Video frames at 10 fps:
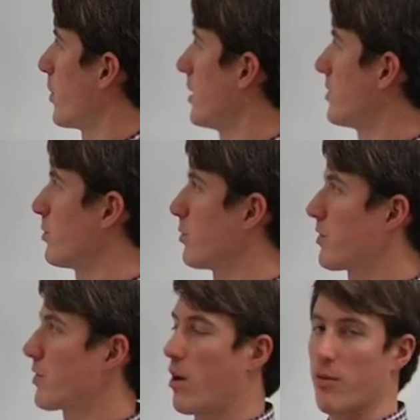we need to
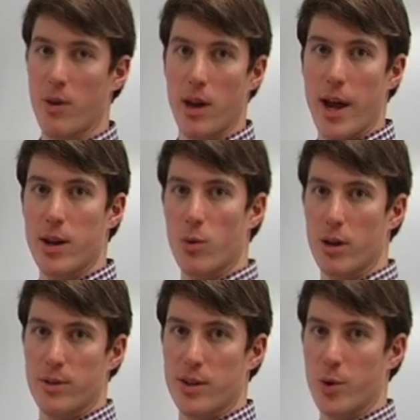solve any one
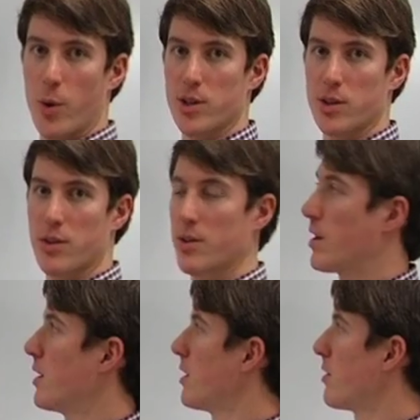of these equations
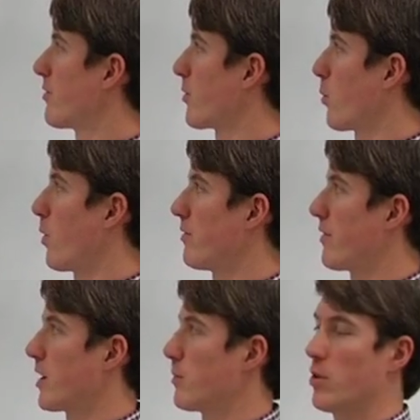for one
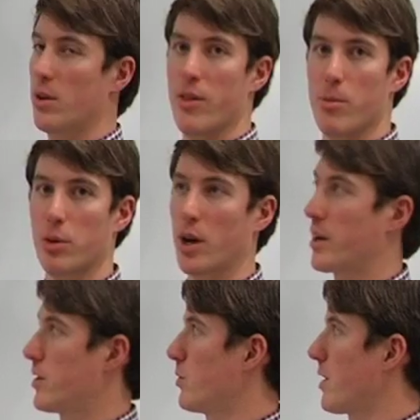variable and then plug
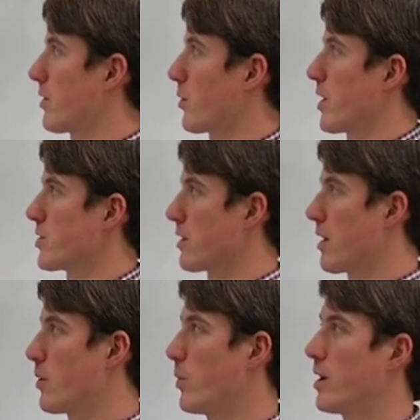it into another equation.
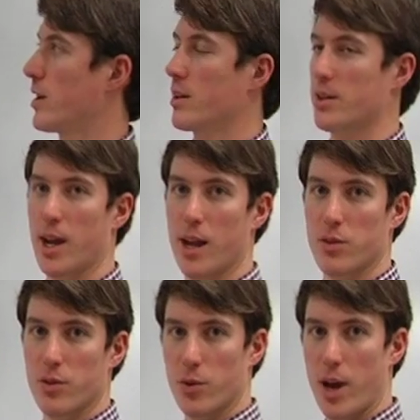We need to get the
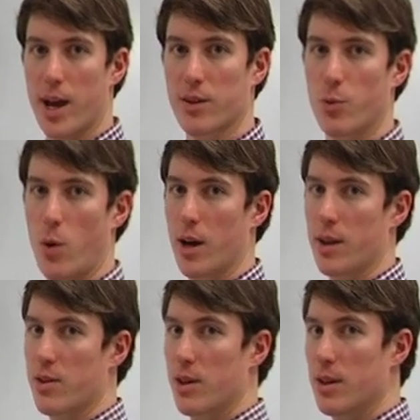answers for x, y,
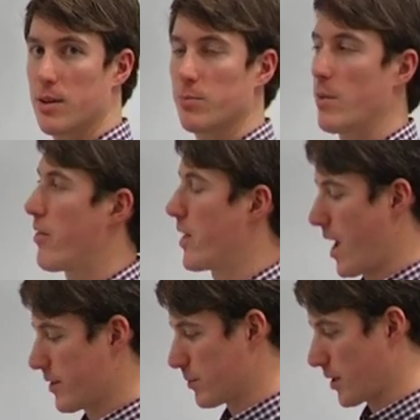and z, and then
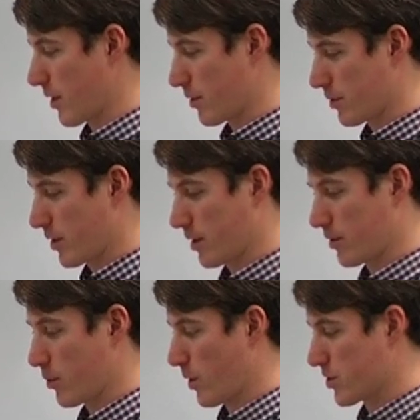add them together. The
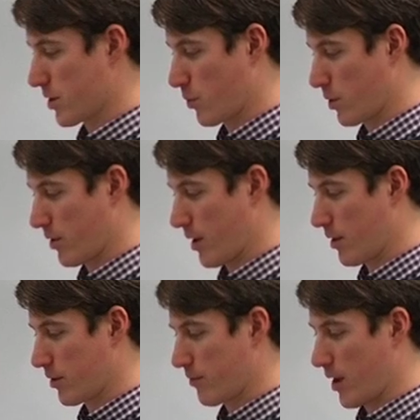question is, what is
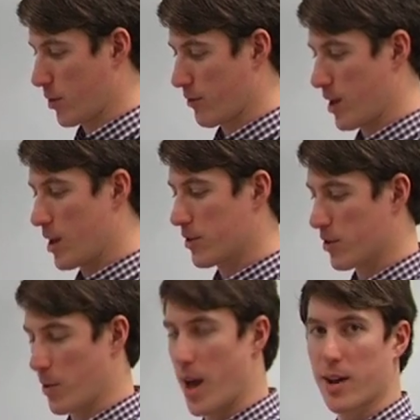the value of,
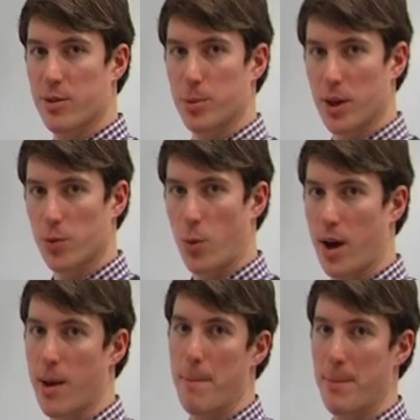excuse me, x plus
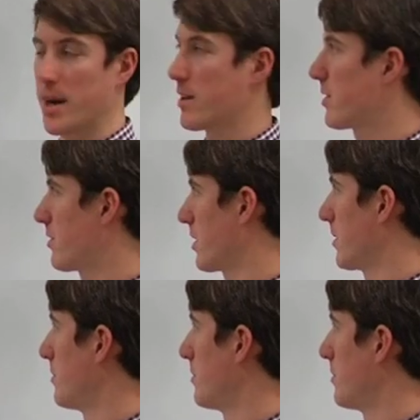y minus z?